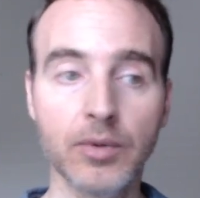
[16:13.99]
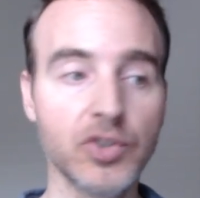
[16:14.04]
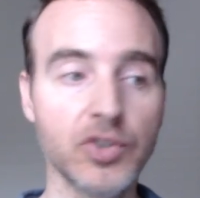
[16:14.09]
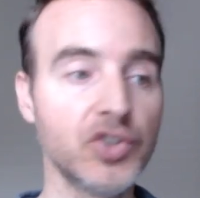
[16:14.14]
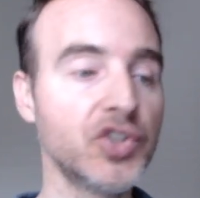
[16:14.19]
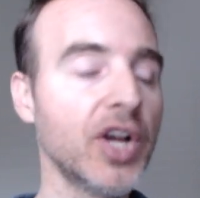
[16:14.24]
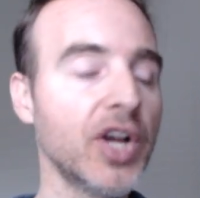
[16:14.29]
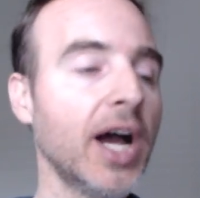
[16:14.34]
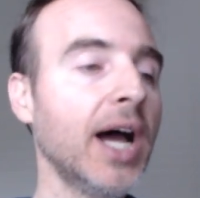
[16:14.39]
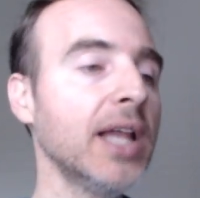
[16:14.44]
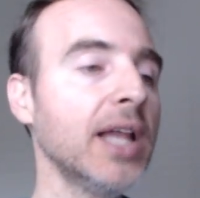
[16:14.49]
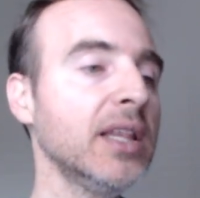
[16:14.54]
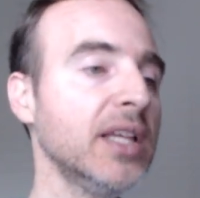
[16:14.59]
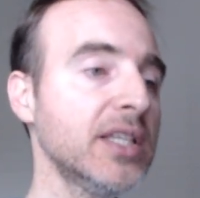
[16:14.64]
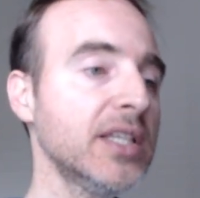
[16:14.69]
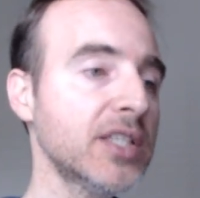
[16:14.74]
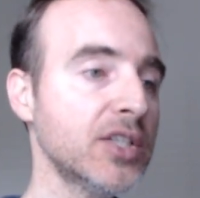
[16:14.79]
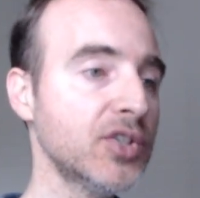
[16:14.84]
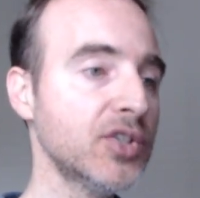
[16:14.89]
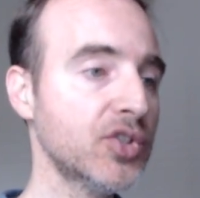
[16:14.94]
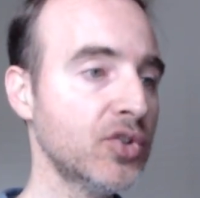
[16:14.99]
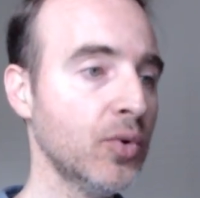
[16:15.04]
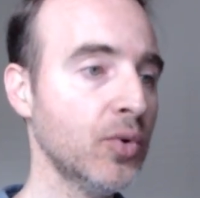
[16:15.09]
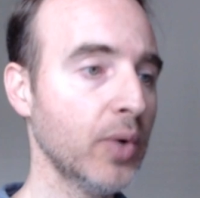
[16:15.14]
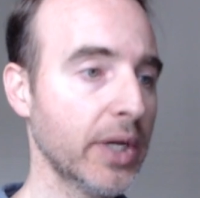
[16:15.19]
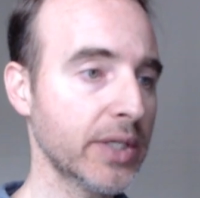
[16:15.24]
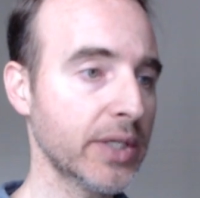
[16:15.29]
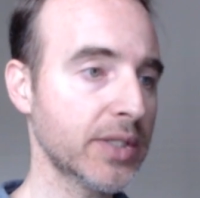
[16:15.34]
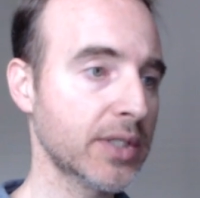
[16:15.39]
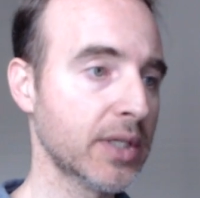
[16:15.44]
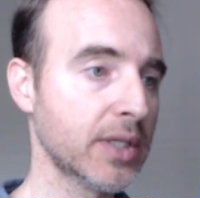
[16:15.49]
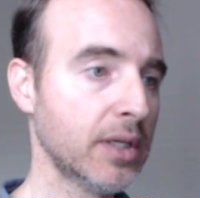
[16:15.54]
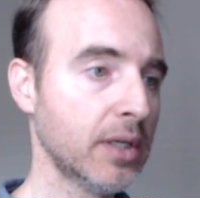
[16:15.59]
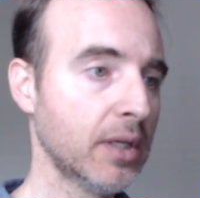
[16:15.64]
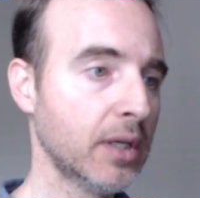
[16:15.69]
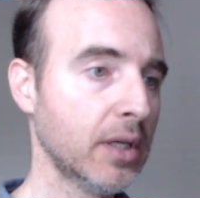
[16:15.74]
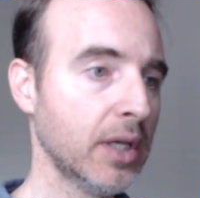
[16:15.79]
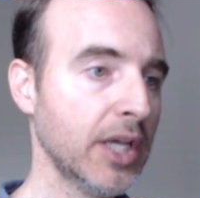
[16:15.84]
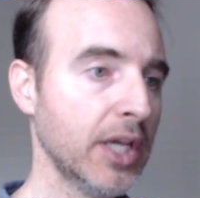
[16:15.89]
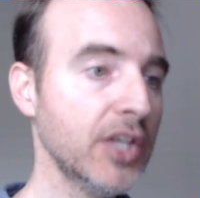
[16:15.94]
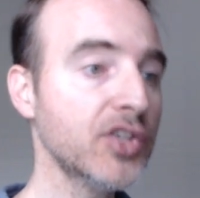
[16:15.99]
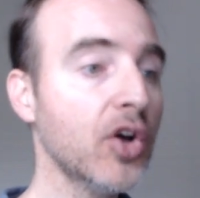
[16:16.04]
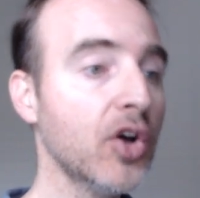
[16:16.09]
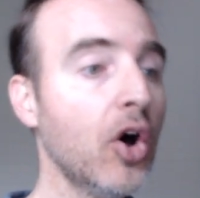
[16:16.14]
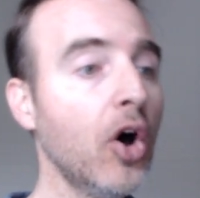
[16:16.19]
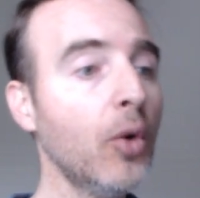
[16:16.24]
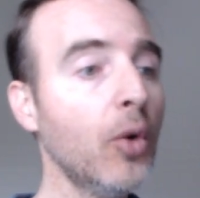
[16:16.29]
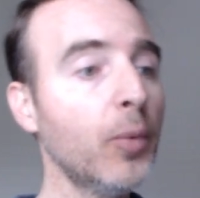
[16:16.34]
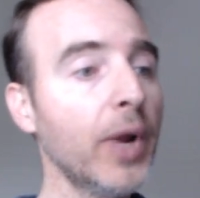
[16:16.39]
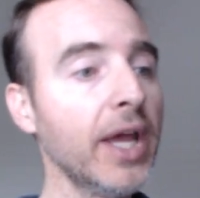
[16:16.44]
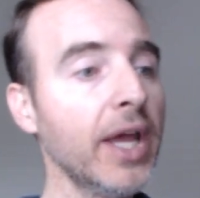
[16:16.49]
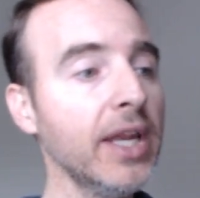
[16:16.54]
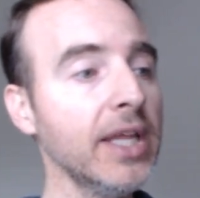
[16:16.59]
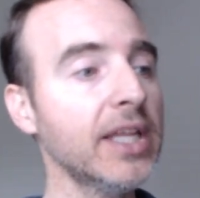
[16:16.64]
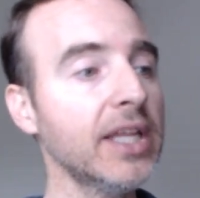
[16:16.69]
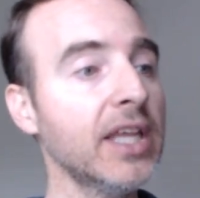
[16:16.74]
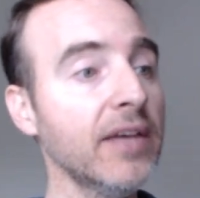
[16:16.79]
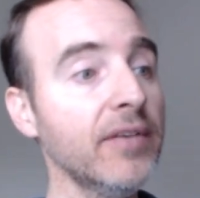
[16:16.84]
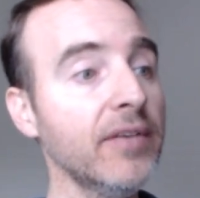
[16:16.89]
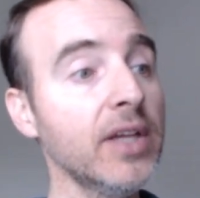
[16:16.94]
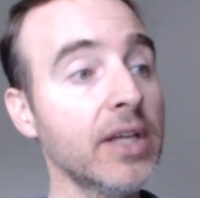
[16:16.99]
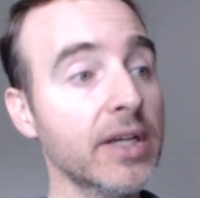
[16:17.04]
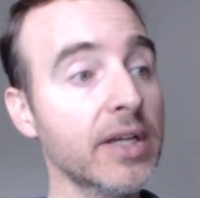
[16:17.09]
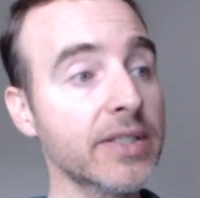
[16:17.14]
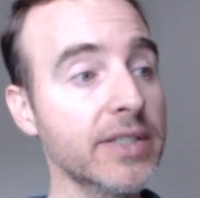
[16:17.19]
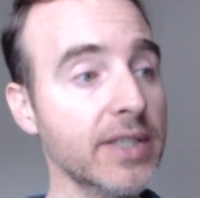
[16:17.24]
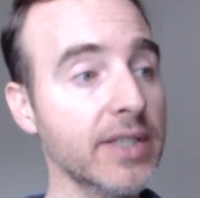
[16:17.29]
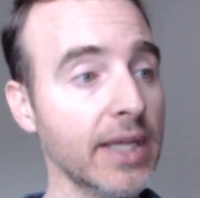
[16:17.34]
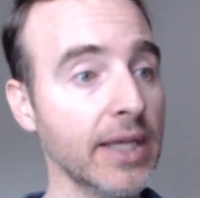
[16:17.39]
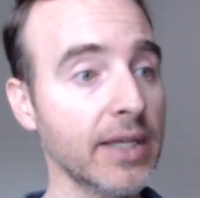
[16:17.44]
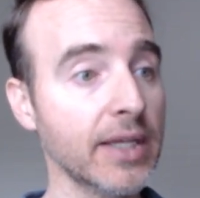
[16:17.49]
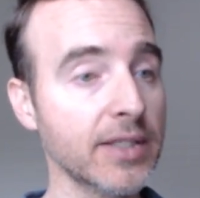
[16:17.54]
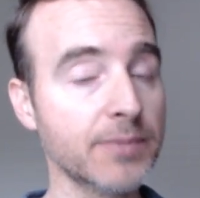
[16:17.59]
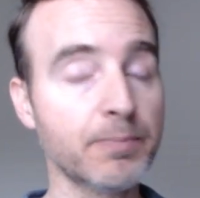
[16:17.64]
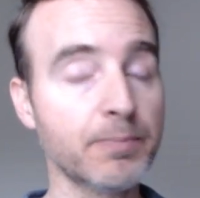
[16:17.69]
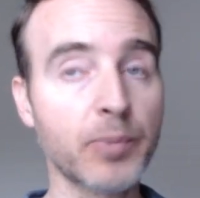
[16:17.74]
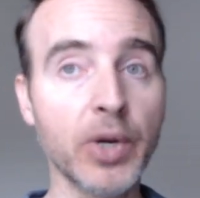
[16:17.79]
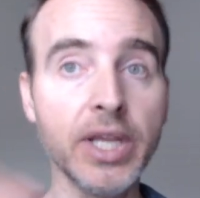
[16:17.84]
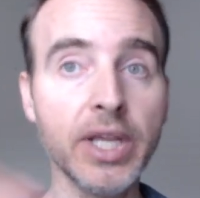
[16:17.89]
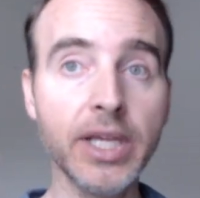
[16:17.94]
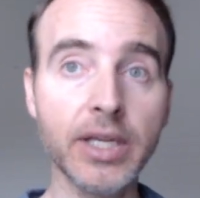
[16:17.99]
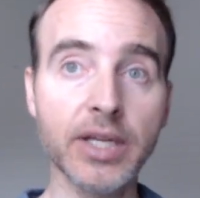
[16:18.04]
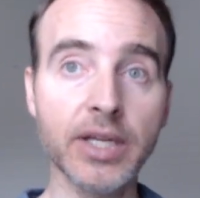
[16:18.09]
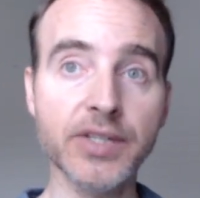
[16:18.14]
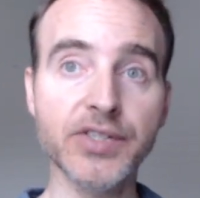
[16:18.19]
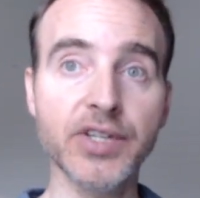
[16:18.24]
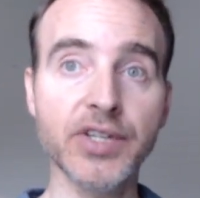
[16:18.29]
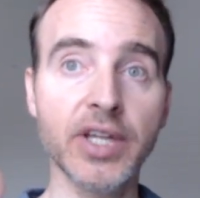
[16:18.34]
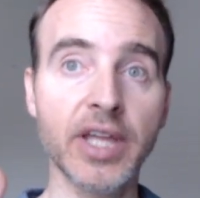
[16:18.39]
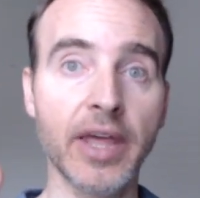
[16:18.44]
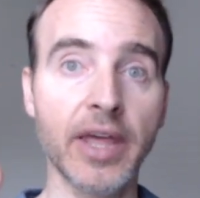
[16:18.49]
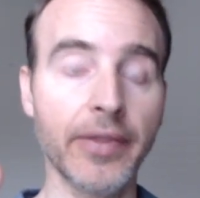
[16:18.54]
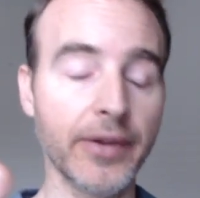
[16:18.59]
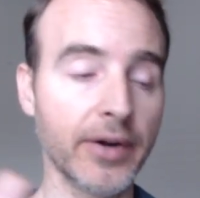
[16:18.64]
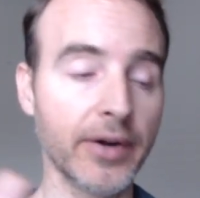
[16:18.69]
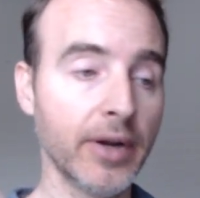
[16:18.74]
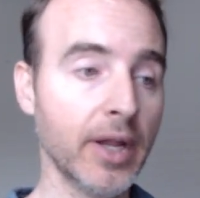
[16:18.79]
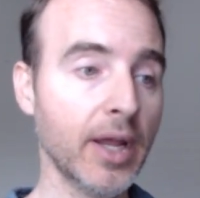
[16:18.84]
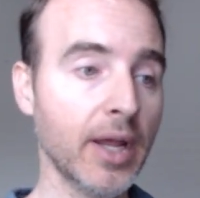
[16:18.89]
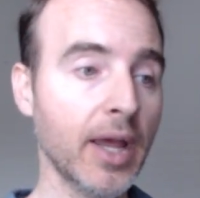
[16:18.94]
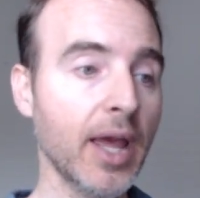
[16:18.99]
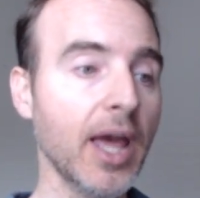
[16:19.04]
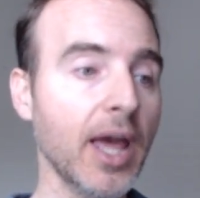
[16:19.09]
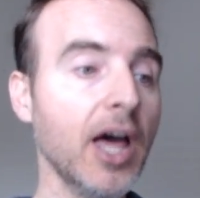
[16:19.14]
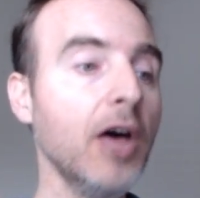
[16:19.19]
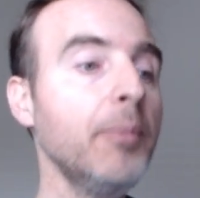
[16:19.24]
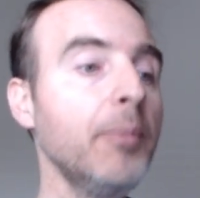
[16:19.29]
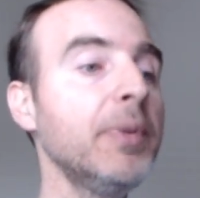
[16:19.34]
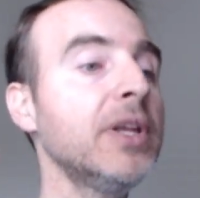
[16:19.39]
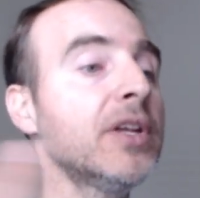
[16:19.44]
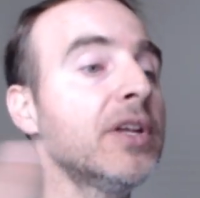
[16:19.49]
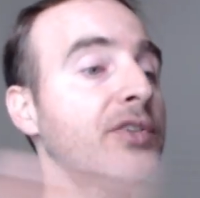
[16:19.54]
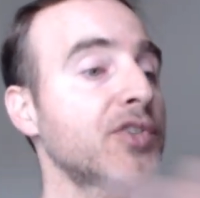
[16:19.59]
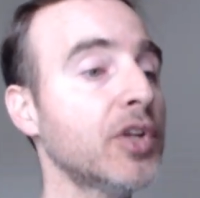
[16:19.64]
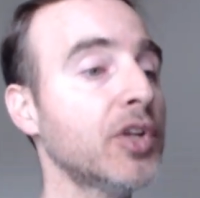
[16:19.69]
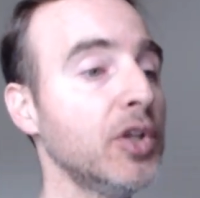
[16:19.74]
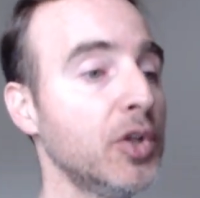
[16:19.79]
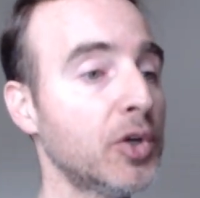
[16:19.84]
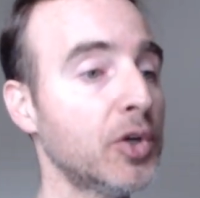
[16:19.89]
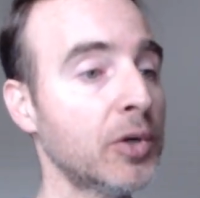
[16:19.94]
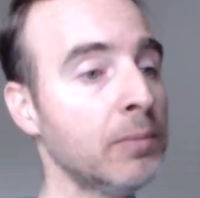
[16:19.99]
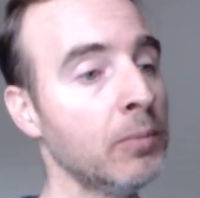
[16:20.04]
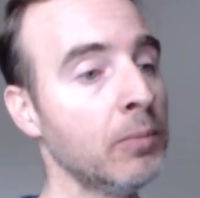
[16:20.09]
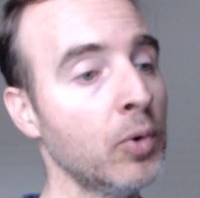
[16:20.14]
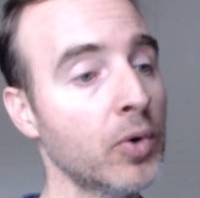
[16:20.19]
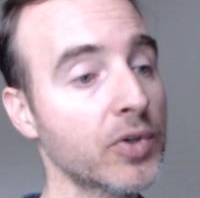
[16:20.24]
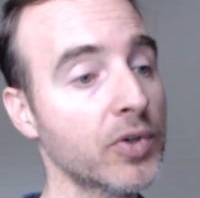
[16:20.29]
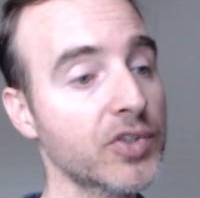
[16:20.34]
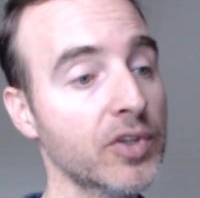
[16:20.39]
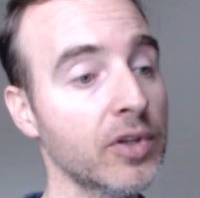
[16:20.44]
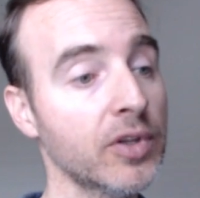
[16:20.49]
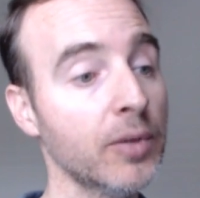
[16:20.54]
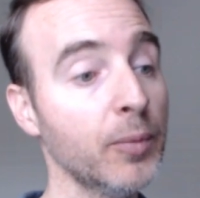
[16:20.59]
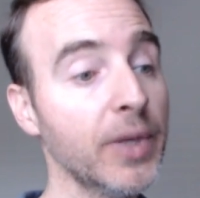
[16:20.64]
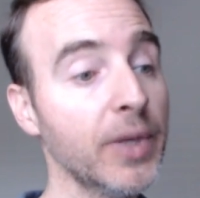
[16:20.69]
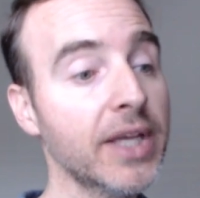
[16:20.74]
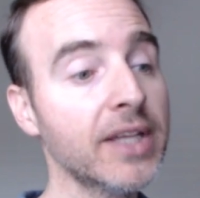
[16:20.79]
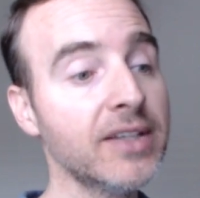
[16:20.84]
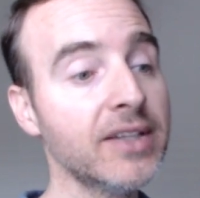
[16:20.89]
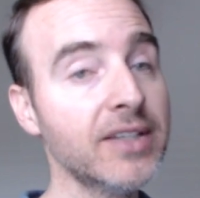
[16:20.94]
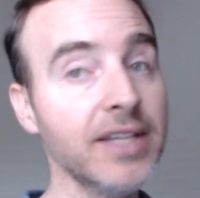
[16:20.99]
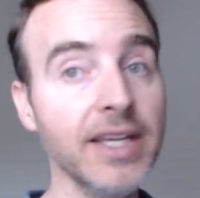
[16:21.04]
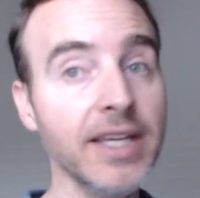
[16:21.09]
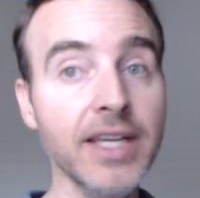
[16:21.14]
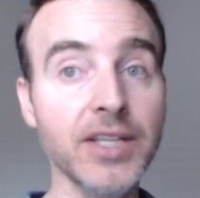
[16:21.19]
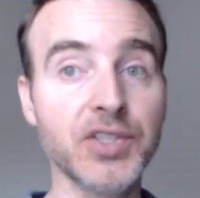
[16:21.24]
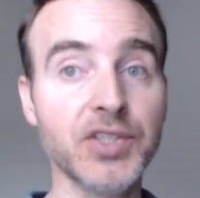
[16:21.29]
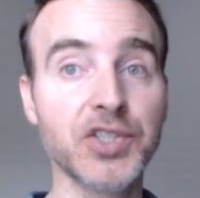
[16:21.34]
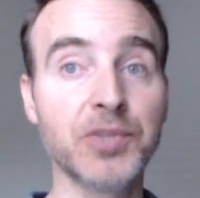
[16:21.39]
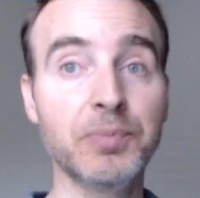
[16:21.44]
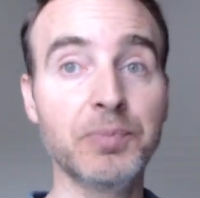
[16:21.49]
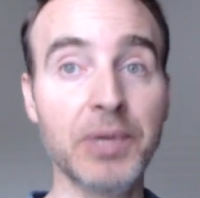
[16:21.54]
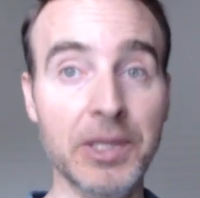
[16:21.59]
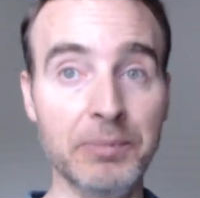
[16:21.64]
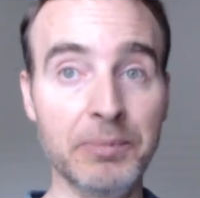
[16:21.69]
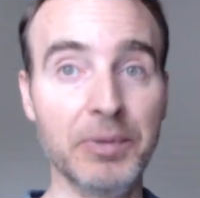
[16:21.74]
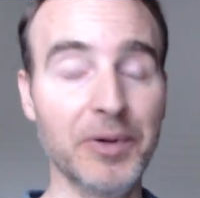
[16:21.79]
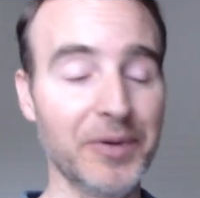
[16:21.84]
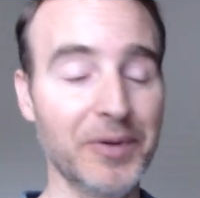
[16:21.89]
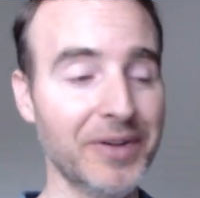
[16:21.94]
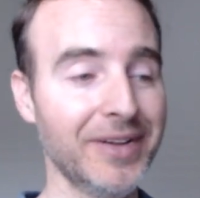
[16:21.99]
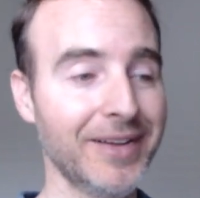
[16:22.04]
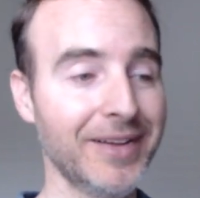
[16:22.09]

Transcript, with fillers: Jah listens to us. He's already giving us things, bringing us together, helping us to learn more so that we can teach people,